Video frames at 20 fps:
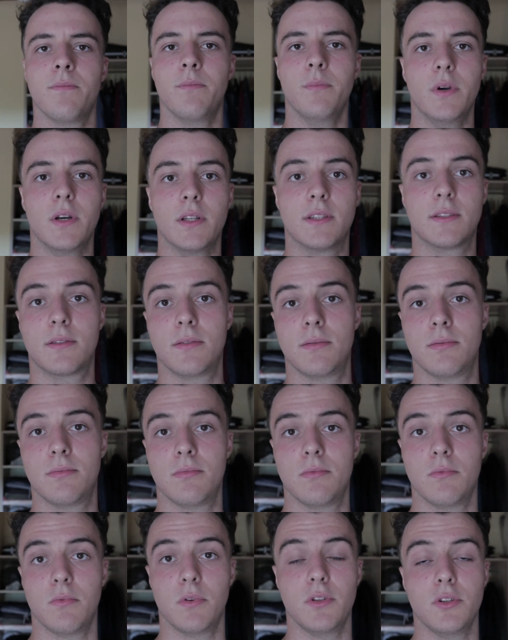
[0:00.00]
But
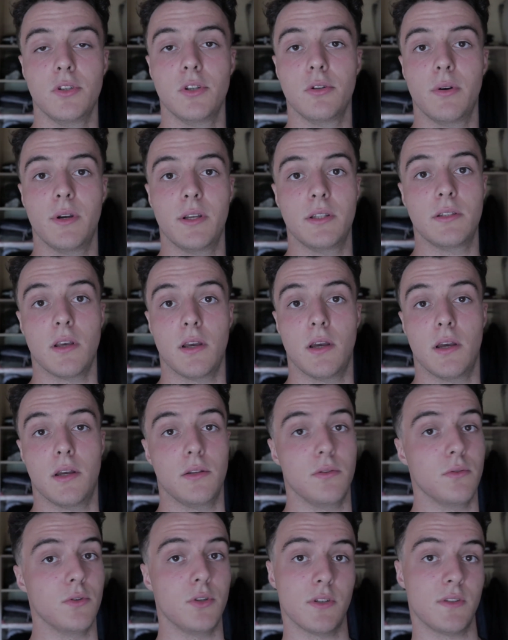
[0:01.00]
when you know it
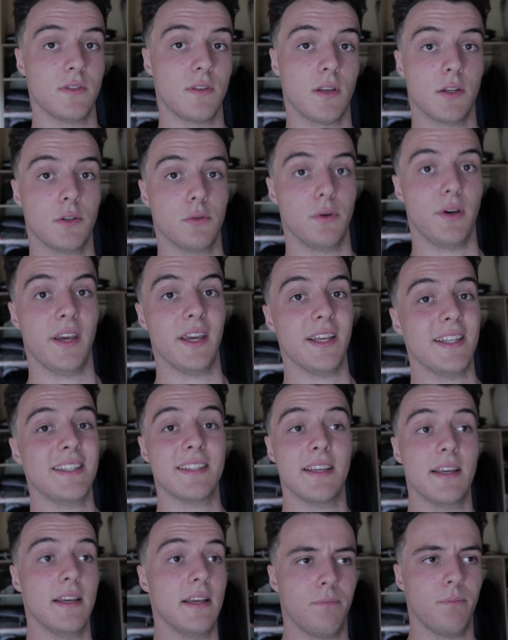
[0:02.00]
and you just start doing it,